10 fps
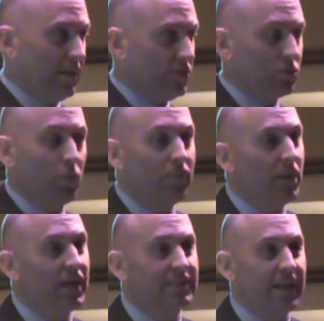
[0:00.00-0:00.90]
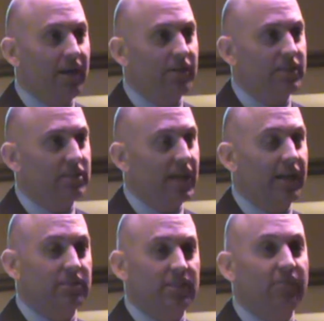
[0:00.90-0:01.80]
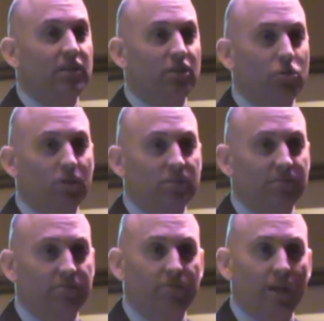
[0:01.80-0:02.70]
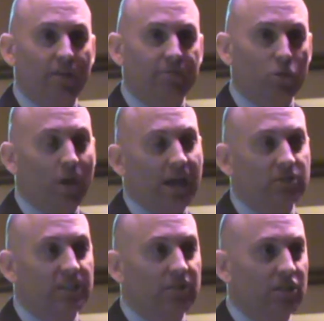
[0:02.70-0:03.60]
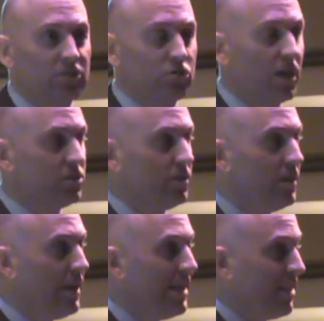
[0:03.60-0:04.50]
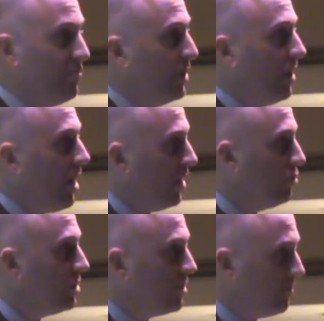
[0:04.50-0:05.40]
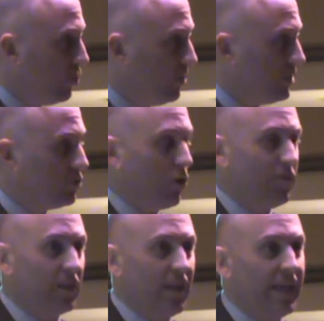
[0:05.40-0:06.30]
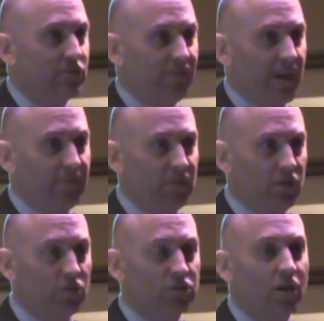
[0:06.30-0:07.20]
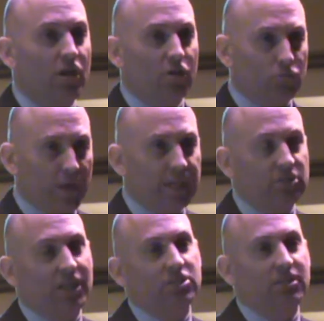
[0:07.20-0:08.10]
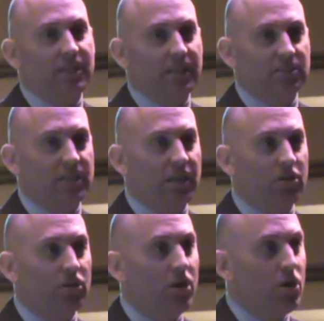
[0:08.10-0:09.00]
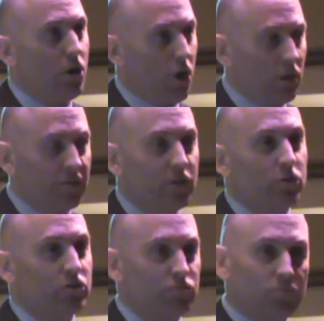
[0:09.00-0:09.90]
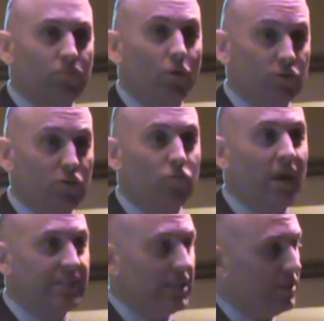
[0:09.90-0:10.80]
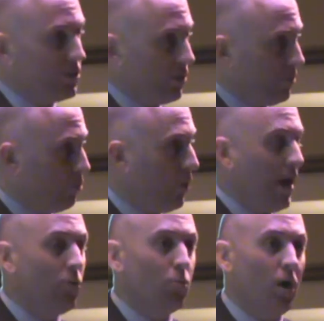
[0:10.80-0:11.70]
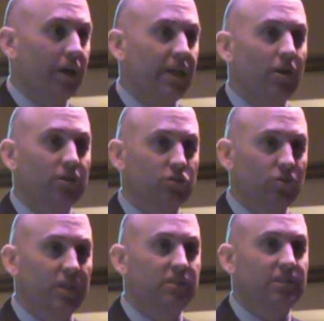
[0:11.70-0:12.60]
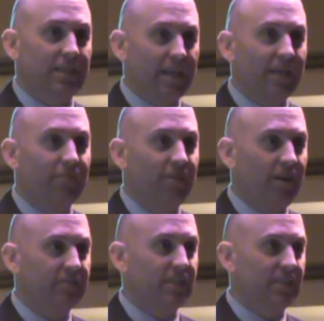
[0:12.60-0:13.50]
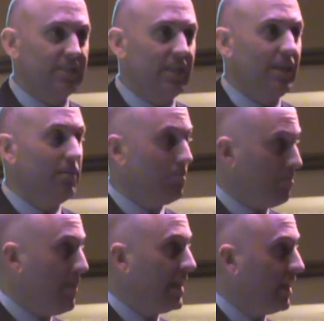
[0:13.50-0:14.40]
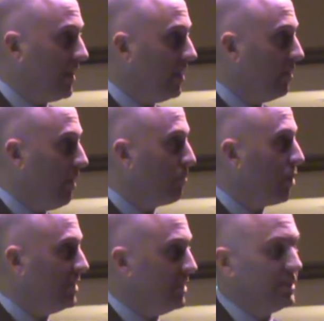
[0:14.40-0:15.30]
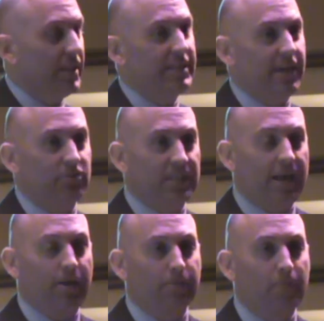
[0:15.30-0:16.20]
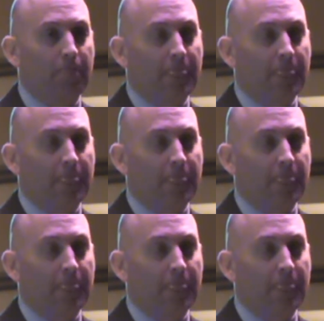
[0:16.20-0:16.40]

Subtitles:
Just one block down has got 70 units of new housing under construction. They've built hundreds of units over the last 5 years, right adjacent to this theater. All of those new residents are out walking our streets, getting involved in the city, making a presence in the downtown.